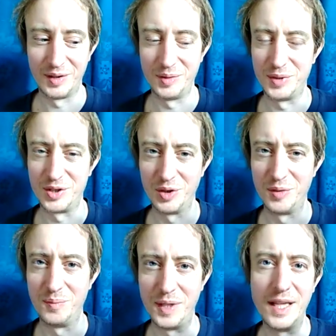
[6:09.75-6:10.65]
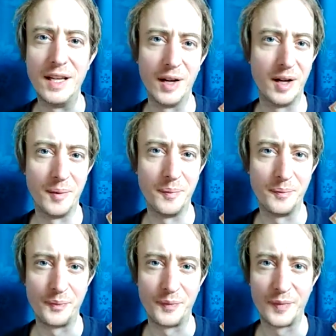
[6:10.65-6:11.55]
Should be
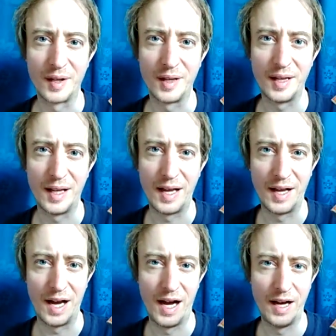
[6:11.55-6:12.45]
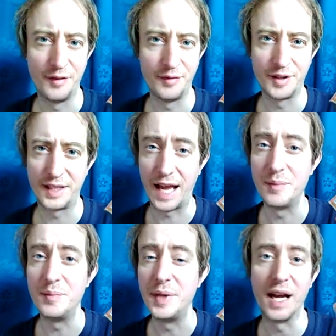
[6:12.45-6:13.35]
half
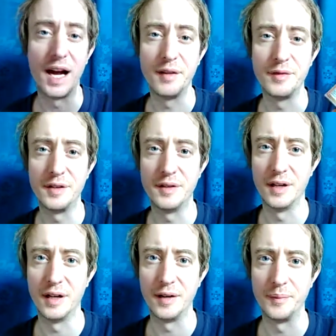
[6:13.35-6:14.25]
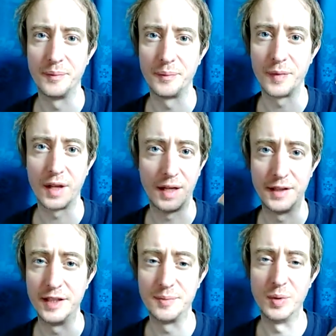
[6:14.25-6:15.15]
a
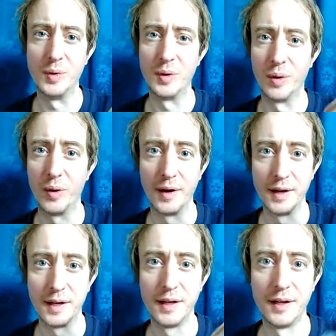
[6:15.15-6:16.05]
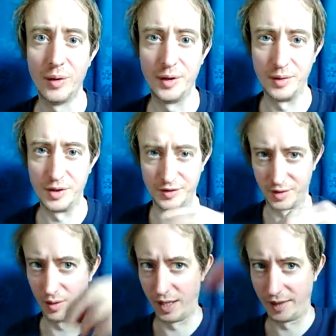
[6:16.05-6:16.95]
teaspoon, or you just
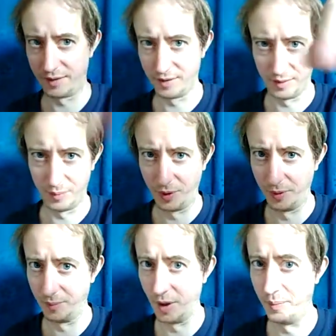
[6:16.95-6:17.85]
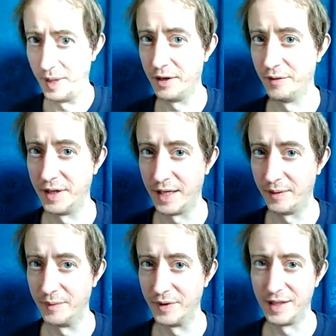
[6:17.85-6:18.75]
go like put a bit of it
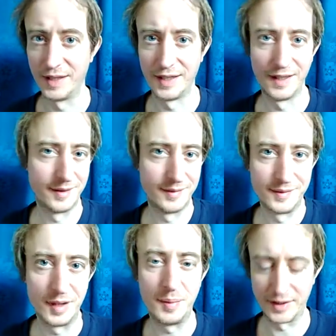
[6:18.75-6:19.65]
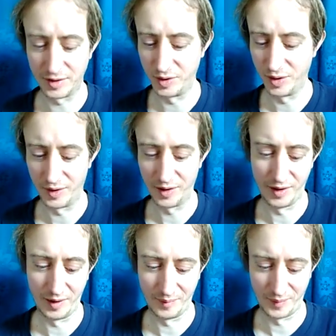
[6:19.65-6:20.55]
in. Depends on your
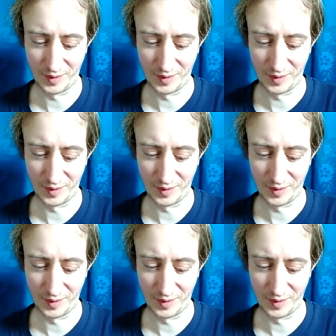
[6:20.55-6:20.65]
on